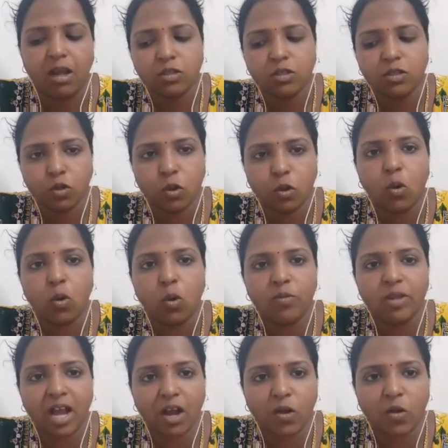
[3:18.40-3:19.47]
So
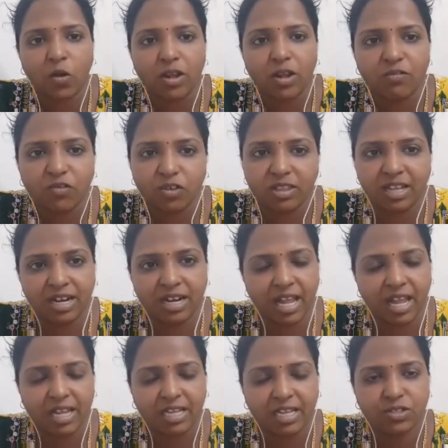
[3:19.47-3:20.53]
we are going for the
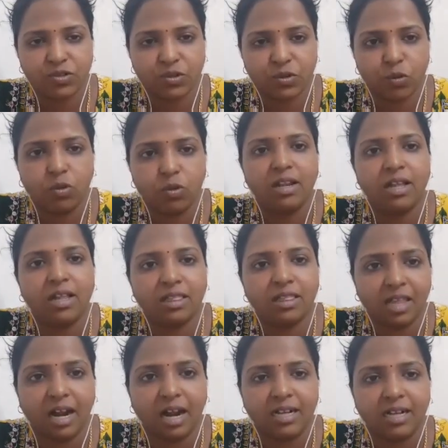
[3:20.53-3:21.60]
next rule,
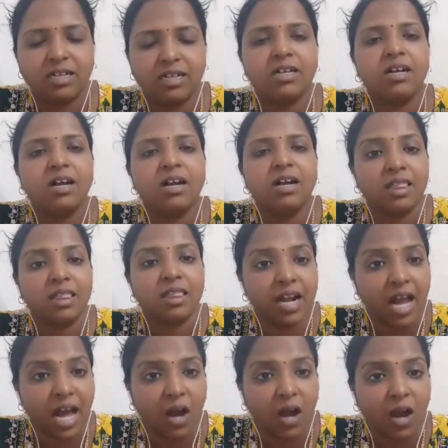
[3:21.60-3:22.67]
that the
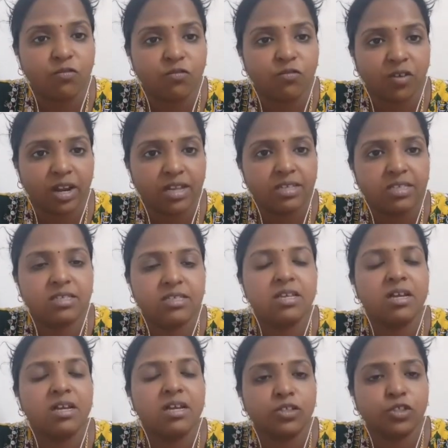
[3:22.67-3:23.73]
noun phrase
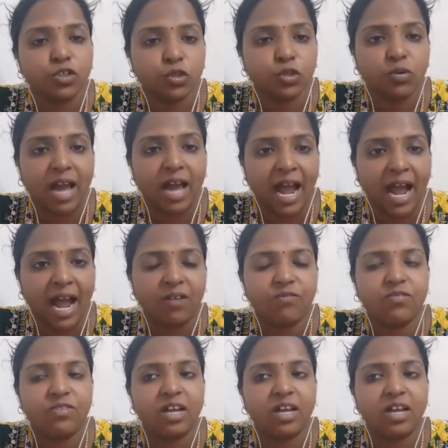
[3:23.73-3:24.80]
should
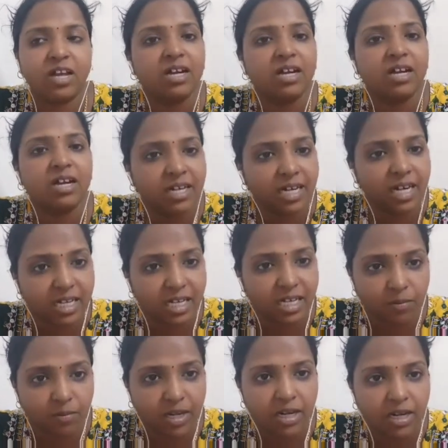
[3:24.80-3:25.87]
have the
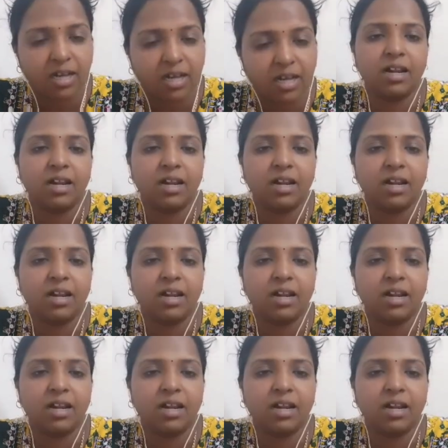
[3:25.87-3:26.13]
determiner,